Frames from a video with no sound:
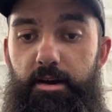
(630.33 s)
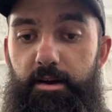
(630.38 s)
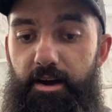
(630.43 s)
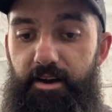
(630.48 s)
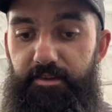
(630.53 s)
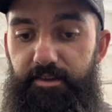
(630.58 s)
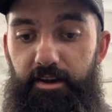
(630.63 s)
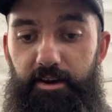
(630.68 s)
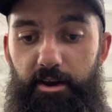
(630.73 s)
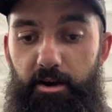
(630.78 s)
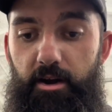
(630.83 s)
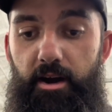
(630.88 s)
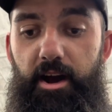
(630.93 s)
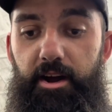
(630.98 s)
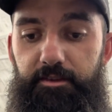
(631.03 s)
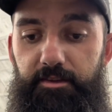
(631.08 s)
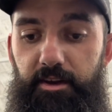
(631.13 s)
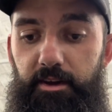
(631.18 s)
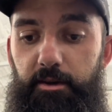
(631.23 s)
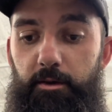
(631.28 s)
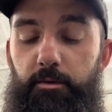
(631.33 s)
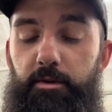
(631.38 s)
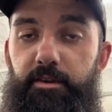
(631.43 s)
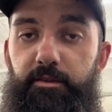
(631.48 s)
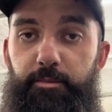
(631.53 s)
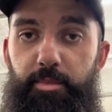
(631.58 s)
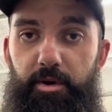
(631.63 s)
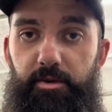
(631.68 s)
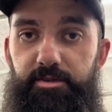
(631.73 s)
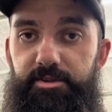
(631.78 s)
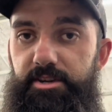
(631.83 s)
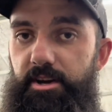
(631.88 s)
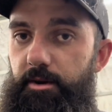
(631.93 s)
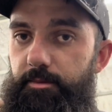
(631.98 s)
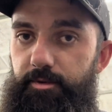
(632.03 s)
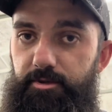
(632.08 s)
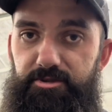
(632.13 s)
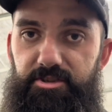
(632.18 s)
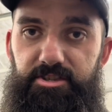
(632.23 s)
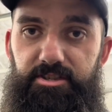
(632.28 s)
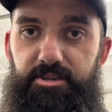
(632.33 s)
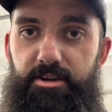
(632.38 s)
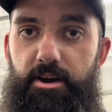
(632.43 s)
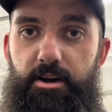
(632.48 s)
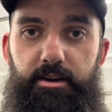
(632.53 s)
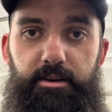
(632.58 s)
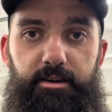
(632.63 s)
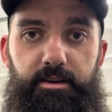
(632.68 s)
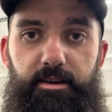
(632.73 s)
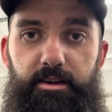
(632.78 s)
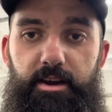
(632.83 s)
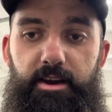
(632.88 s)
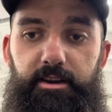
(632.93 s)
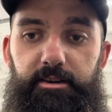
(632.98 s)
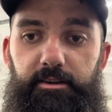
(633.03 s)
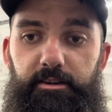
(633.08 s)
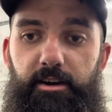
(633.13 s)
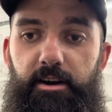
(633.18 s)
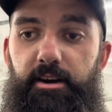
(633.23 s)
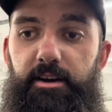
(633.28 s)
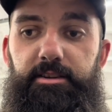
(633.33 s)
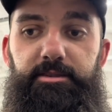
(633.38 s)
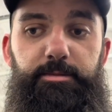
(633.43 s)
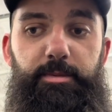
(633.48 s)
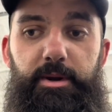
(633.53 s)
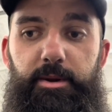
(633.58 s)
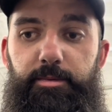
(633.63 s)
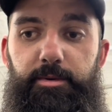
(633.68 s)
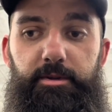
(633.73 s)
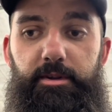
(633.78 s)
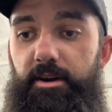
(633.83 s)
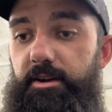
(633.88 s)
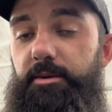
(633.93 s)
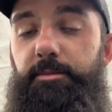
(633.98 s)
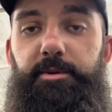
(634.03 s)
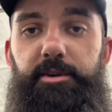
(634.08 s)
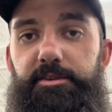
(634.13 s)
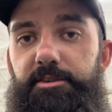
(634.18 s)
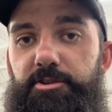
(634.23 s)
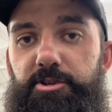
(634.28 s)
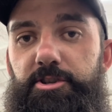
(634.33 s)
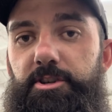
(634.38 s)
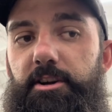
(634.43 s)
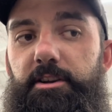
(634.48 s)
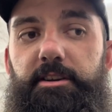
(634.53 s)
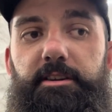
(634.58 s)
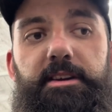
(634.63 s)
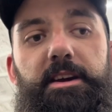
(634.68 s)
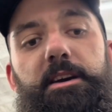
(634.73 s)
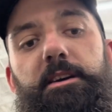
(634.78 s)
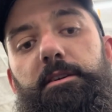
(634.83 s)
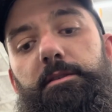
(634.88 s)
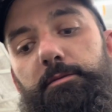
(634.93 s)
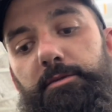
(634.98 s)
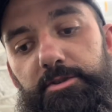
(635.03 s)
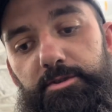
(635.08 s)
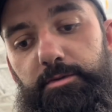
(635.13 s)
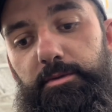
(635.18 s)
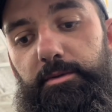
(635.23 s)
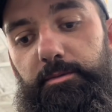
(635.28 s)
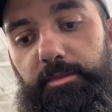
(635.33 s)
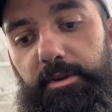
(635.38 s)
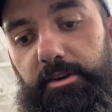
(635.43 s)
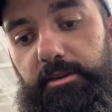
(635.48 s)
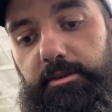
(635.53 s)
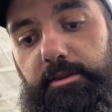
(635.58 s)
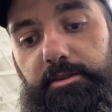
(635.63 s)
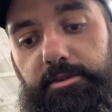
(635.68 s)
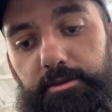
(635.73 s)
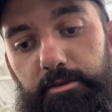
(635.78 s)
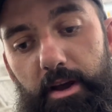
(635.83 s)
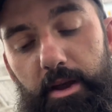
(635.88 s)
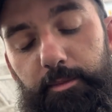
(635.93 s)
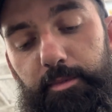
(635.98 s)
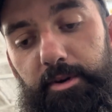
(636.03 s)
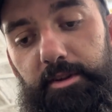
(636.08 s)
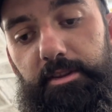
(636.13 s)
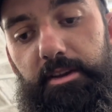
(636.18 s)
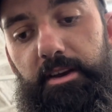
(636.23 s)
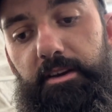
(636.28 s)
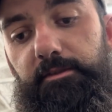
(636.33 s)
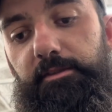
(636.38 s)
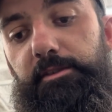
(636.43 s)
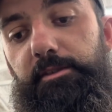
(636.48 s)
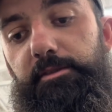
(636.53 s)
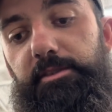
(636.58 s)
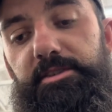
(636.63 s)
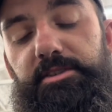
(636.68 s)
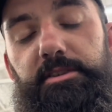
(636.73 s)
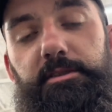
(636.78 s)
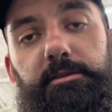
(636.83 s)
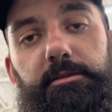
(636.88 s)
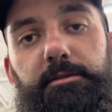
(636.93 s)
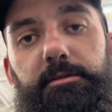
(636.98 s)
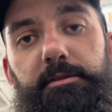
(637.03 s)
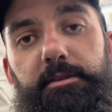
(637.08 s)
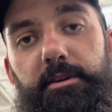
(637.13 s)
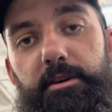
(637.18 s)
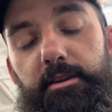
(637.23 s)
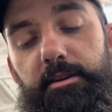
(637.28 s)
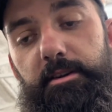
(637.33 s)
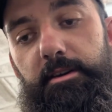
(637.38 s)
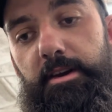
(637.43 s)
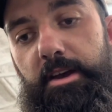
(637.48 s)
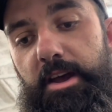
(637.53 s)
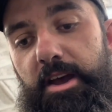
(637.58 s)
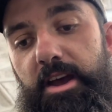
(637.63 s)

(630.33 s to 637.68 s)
I think it would have burnt up or stuck and caused people not to be able to shut it down, which wouldn't be good. So I put the heavy duty solenoid on it.